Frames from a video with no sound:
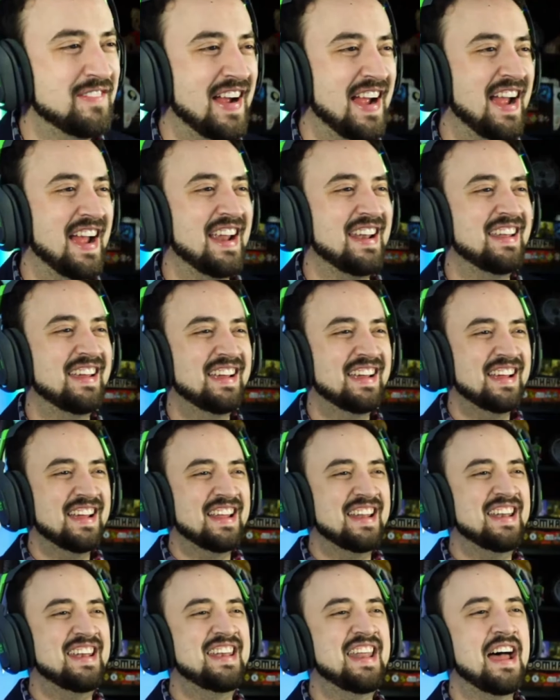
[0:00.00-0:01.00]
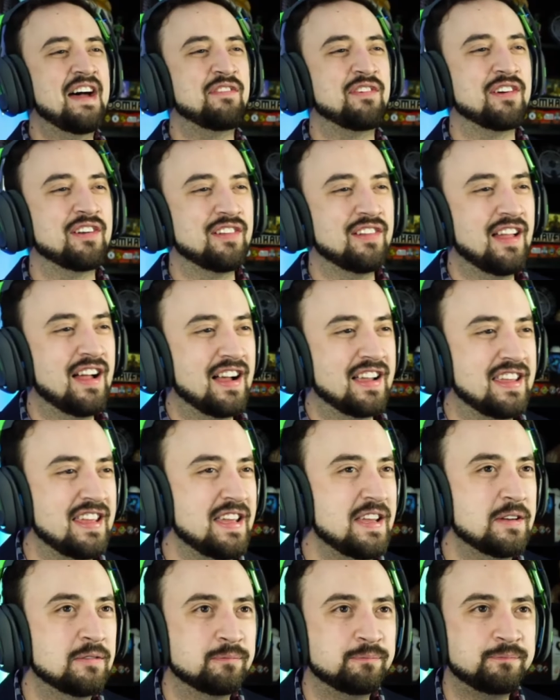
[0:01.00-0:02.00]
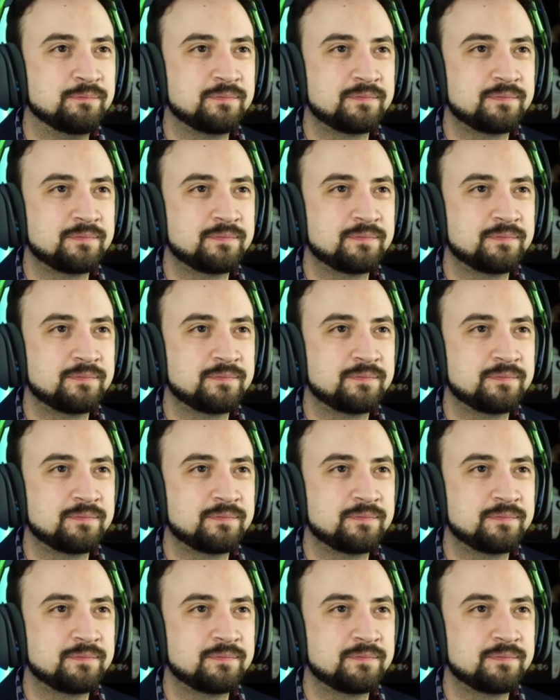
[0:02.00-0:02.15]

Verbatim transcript: man. Never lucky.